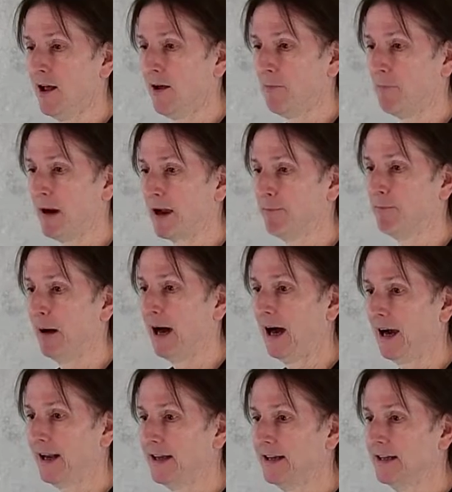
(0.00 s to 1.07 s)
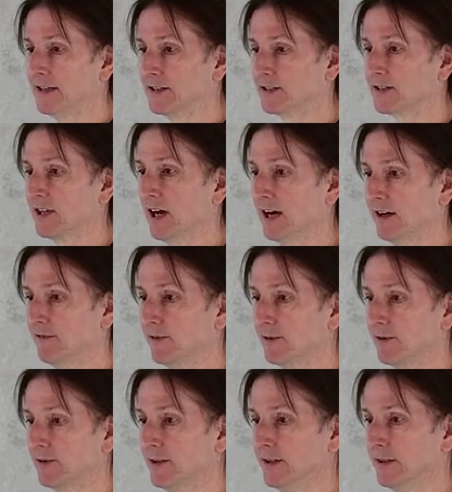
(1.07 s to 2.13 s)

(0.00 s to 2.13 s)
my body is covered.